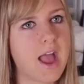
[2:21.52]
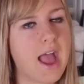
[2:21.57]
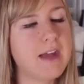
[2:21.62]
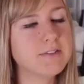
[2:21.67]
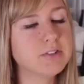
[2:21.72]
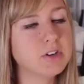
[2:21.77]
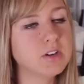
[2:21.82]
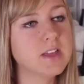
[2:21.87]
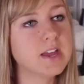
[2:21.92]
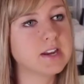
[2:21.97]

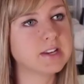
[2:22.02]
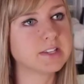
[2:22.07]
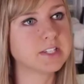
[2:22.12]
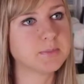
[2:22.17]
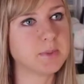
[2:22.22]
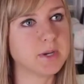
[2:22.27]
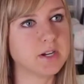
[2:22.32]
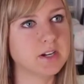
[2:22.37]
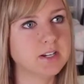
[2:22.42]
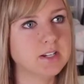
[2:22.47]
After that
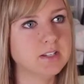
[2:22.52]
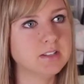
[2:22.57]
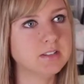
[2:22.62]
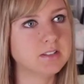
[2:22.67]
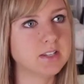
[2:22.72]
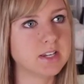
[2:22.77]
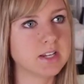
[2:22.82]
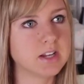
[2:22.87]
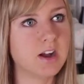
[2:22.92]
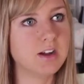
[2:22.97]

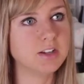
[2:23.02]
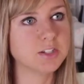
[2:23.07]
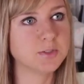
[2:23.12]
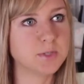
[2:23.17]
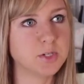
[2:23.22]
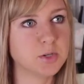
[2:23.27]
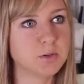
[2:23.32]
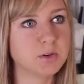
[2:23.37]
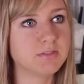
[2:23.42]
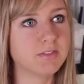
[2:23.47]
experience, it caused
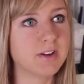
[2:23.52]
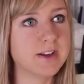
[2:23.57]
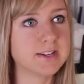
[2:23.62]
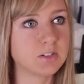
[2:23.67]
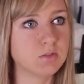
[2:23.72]
me to reflect